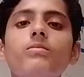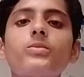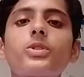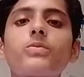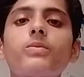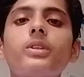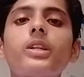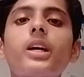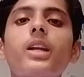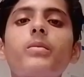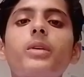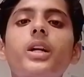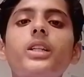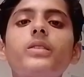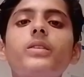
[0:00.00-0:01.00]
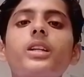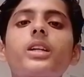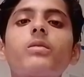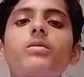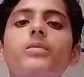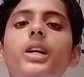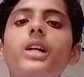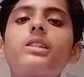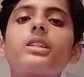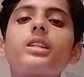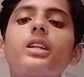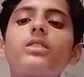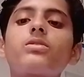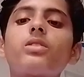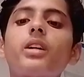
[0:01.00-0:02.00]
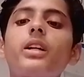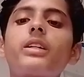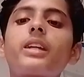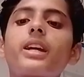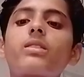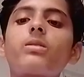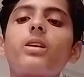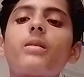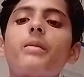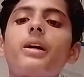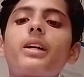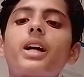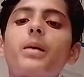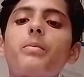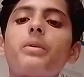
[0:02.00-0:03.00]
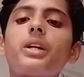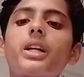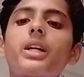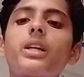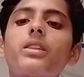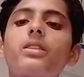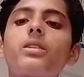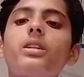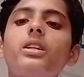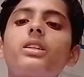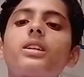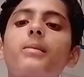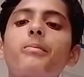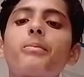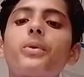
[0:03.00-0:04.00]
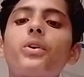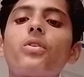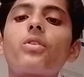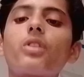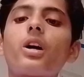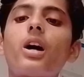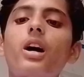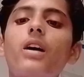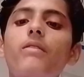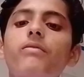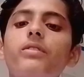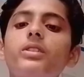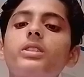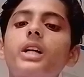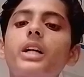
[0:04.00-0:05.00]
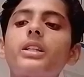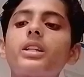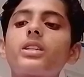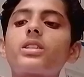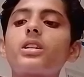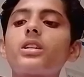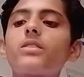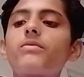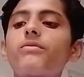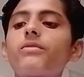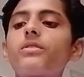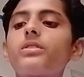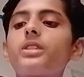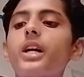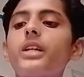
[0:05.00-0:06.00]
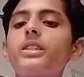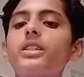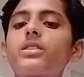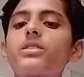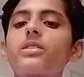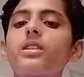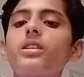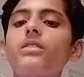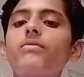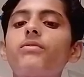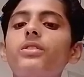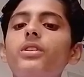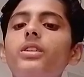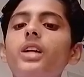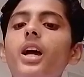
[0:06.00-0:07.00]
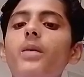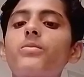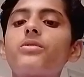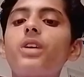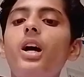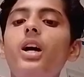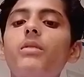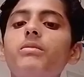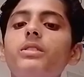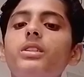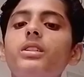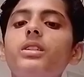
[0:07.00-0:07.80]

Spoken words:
Bismillahirrahmanirrahim. Welcome to my channel Sohail Tech. Today my topic is decompose of digested food absorbed.